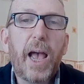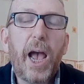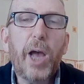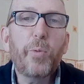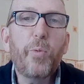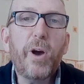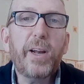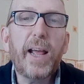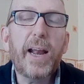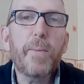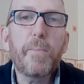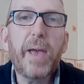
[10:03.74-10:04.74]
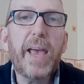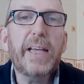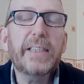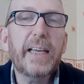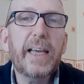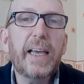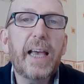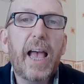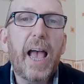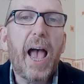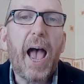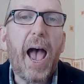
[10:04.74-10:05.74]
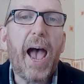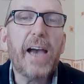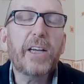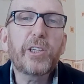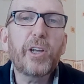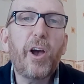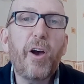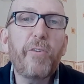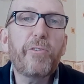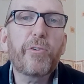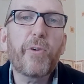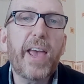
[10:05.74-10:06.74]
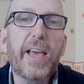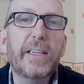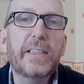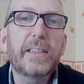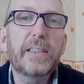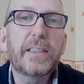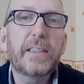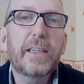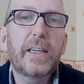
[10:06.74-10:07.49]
And what an amazing act of grace.